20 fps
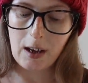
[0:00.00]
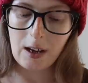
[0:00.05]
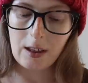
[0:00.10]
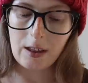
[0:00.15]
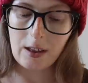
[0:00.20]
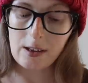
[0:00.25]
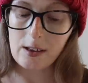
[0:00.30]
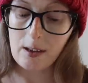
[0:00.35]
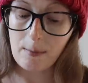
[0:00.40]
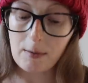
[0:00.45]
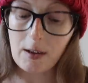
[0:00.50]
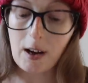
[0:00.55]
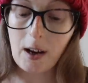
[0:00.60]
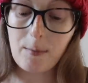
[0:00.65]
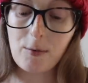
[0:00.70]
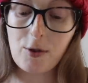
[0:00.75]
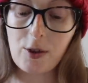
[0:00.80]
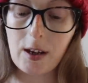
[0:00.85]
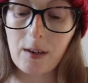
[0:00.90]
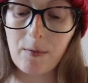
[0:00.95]
that
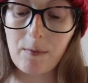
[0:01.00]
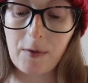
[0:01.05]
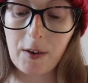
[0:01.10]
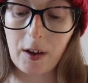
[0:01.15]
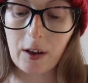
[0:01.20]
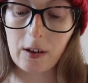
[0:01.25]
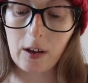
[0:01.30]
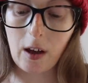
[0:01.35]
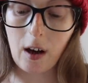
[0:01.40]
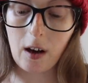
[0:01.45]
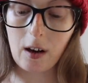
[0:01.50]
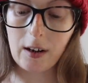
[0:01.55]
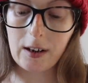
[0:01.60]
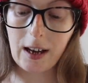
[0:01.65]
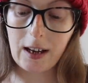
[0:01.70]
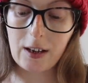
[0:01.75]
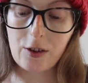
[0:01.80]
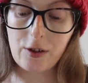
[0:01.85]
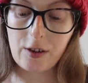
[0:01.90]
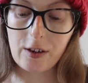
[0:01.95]
sometimes she can feel the hard
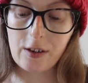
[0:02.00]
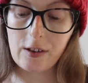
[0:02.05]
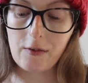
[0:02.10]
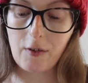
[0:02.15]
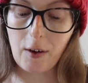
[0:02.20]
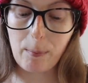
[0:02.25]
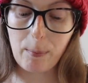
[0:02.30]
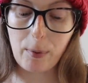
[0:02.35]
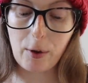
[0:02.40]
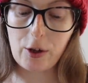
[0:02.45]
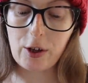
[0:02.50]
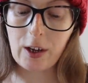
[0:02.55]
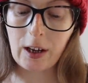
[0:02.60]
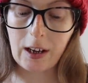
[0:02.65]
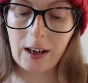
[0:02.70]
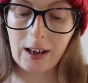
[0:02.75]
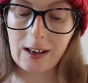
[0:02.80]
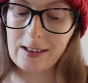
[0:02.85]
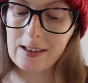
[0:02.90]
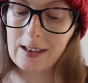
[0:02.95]
edges of it pushing
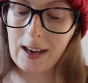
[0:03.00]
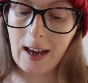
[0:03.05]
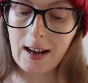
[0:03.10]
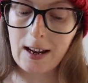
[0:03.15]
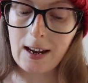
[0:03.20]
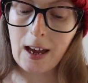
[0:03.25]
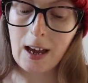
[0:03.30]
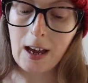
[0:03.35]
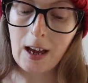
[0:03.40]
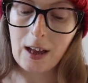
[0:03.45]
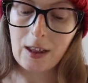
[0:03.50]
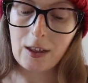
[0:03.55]
at her skin,